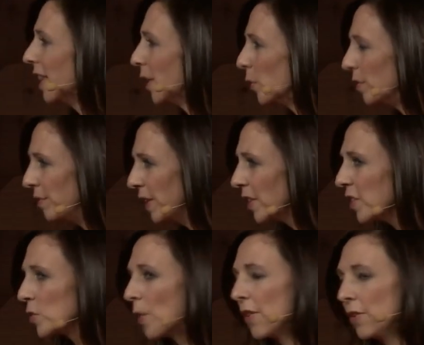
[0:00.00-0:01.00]
that
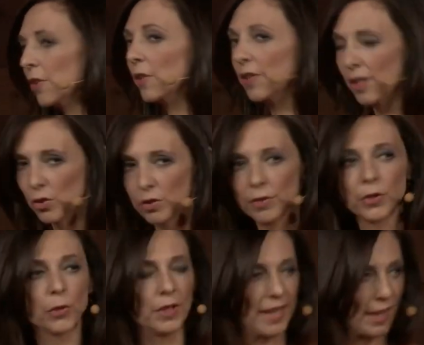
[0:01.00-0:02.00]
reveals whether you're an
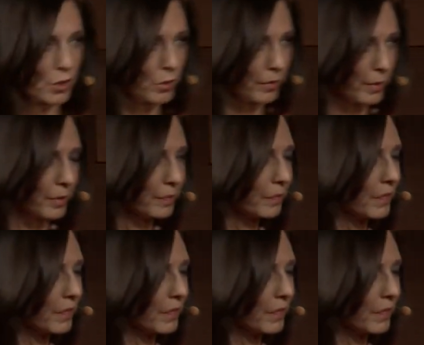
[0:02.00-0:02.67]
introvert or an extrovert,